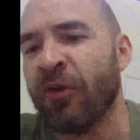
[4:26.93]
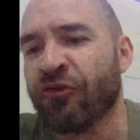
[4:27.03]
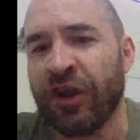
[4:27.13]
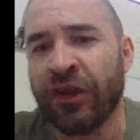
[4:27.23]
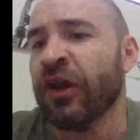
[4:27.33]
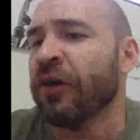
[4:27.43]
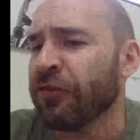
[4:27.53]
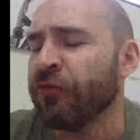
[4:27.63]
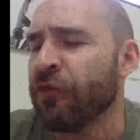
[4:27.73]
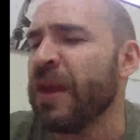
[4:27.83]

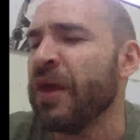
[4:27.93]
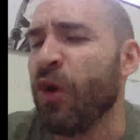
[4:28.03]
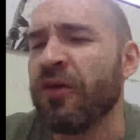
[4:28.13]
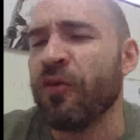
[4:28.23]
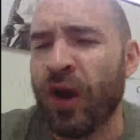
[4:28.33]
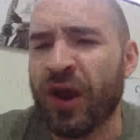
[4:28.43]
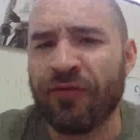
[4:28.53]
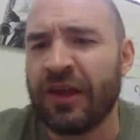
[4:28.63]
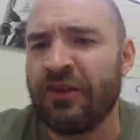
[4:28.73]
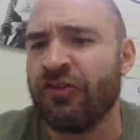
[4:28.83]
demonstrating enough. So for me,
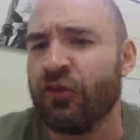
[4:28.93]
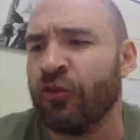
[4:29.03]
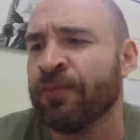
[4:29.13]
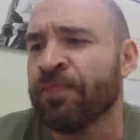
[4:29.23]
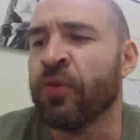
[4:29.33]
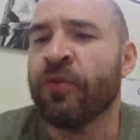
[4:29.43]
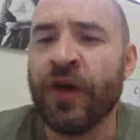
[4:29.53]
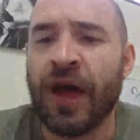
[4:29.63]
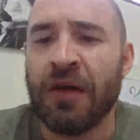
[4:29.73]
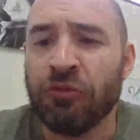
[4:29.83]
one of the issues
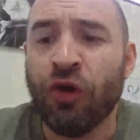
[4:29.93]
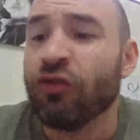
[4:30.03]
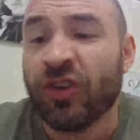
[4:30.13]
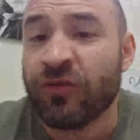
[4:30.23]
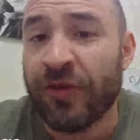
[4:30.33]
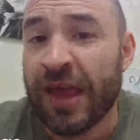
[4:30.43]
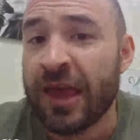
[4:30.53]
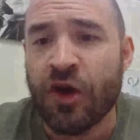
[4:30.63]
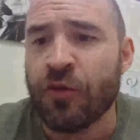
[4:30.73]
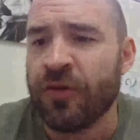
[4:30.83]
that not just
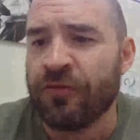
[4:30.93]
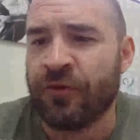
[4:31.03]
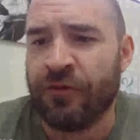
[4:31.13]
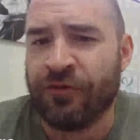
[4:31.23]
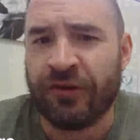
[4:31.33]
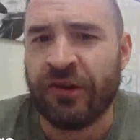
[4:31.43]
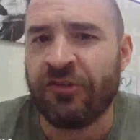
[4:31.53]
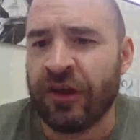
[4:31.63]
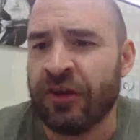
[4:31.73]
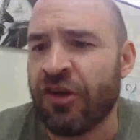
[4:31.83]
for the AO, but
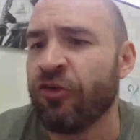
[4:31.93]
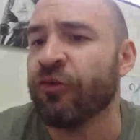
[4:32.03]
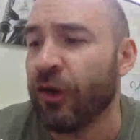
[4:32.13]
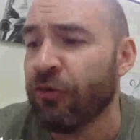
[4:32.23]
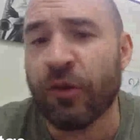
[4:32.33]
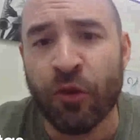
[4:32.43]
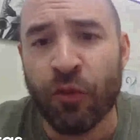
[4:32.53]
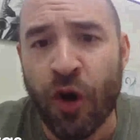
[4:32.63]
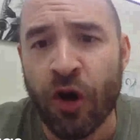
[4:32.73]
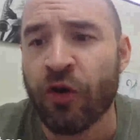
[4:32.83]
for teaching in general, what I
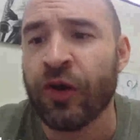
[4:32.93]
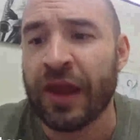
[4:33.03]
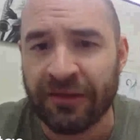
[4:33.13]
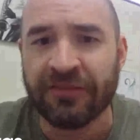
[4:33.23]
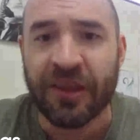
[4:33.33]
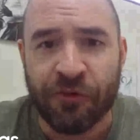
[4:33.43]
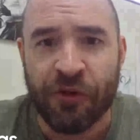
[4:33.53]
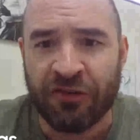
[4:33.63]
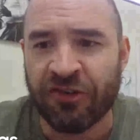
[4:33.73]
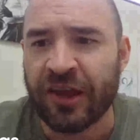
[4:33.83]
really want to work on is
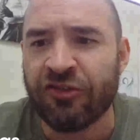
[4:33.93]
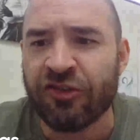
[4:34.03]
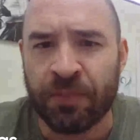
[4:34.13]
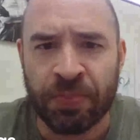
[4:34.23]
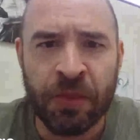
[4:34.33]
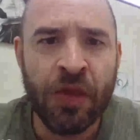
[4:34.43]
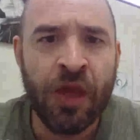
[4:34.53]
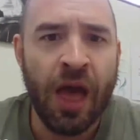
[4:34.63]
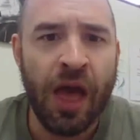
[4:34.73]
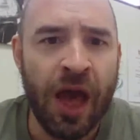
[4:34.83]
differentiation.
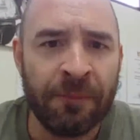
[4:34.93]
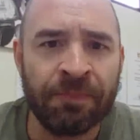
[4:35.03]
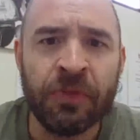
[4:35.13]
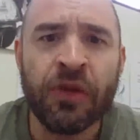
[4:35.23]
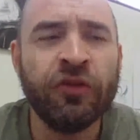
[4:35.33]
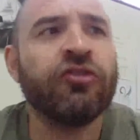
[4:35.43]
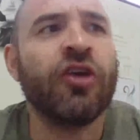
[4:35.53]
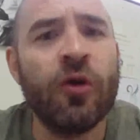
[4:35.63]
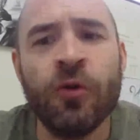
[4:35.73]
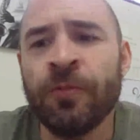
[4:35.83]

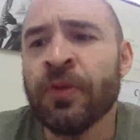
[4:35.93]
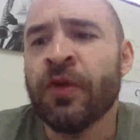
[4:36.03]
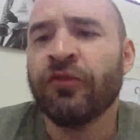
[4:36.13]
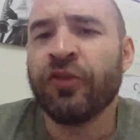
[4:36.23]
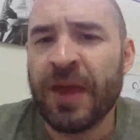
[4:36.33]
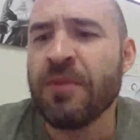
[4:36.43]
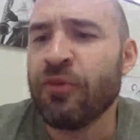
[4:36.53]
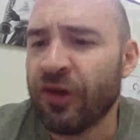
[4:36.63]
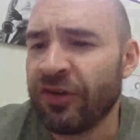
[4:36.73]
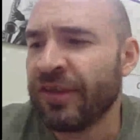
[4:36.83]
So
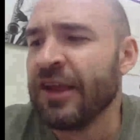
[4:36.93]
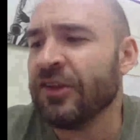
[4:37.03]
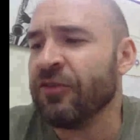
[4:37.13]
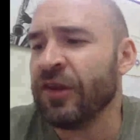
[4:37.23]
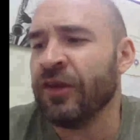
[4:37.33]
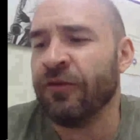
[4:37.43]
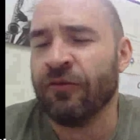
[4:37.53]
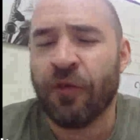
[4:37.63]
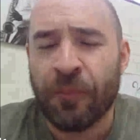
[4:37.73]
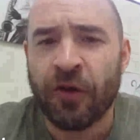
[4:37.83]
to be able to say to
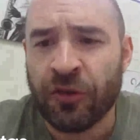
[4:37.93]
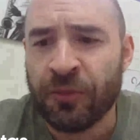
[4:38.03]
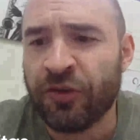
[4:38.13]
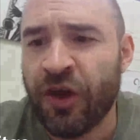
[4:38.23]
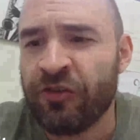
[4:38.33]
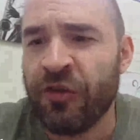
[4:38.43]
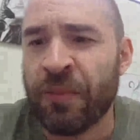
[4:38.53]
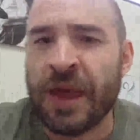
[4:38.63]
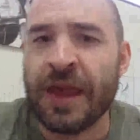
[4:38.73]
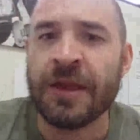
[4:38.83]
the person
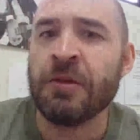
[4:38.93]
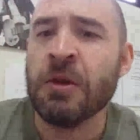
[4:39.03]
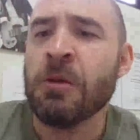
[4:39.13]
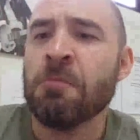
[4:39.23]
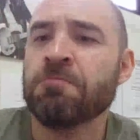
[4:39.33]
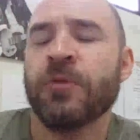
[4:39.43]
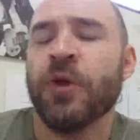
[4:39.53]
observing me,